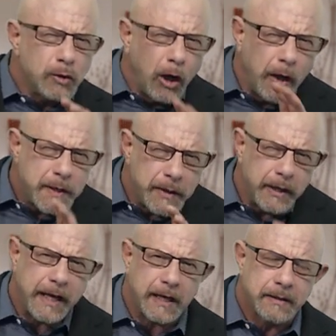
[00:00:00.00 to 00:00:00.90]
On the other
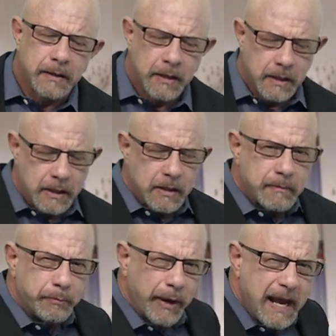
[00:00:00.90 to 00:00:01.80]
hand,
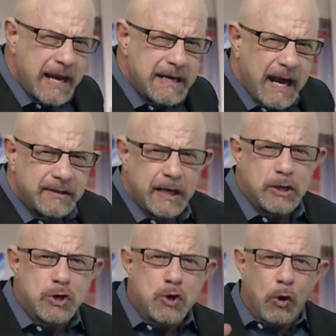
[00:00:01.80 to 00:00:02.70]
brand has
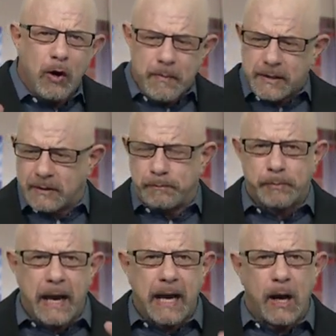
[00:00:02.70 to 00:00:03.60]
enormous
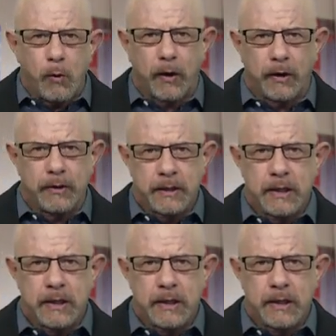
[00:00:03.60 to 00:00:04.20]
power